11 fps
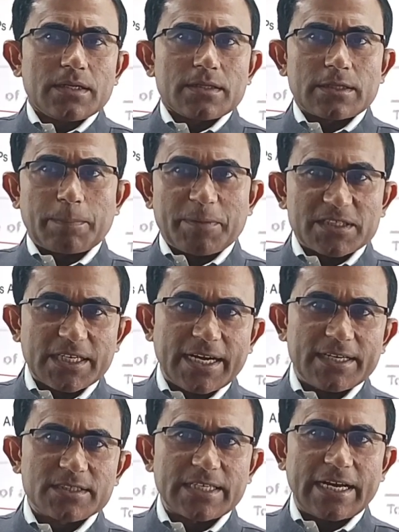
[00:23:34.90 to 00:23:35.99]
The
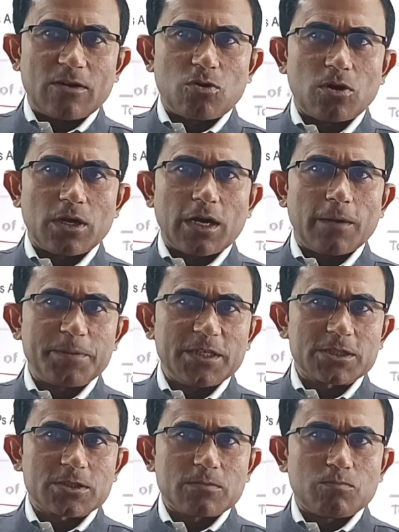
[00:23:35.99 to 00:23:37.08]
President shall hold office
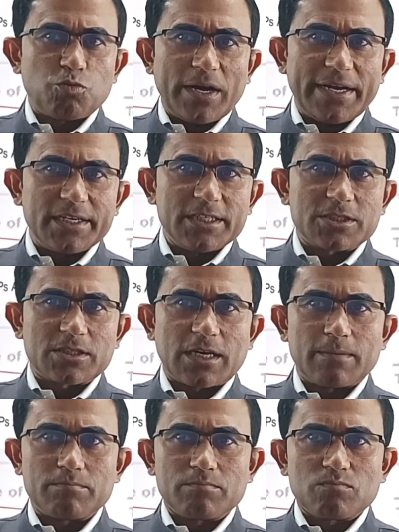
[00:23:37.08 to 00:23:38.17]
beyond his
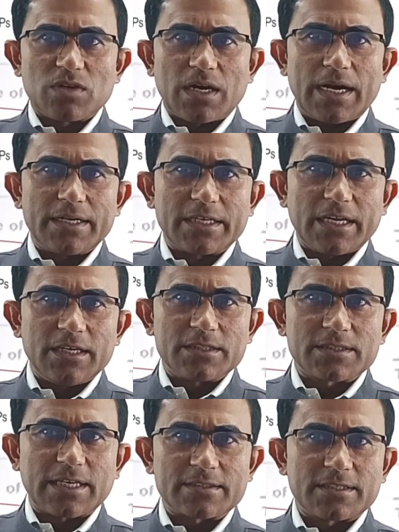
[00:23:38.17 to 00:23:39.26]
term until his
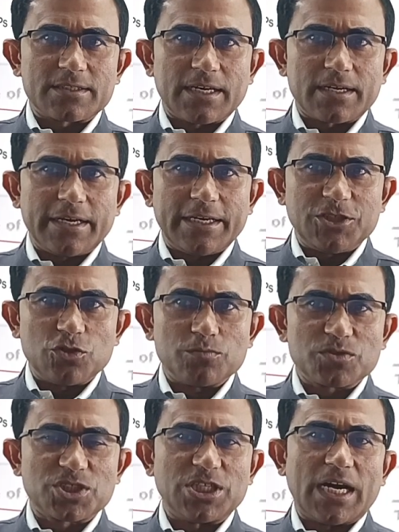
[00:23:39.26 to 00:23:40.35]
successor
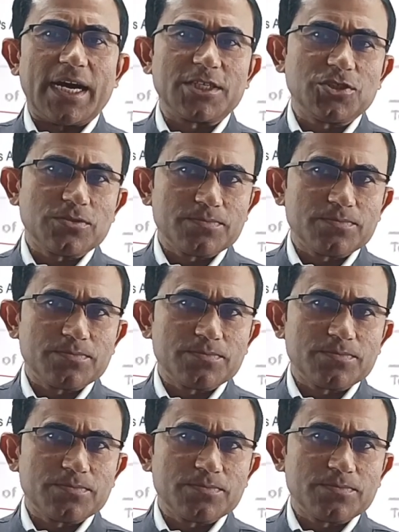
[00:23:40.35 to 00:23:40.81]
assumes charge.